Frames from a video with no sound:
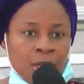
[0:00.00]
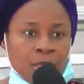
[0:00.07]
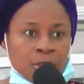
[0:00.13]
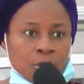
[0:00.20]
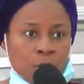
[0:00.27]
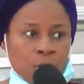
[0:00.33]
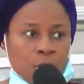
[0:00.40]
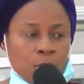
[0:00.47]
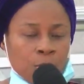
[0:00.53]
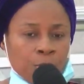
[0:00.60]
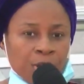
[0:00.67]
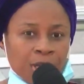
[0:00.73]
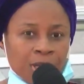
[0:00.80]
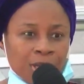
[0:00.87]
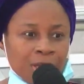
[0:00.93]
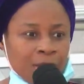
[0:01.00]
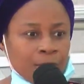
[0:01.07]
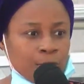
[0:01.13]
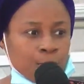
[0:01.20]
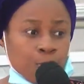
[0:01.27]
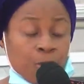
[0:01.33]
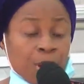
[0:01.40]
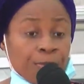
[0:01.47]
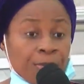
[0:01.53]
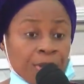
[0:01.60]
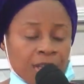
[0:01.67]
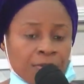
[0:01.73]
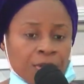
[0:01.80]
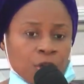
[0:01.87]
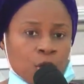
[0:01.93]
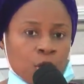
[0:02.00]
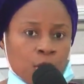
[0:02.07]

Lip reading: So we were believing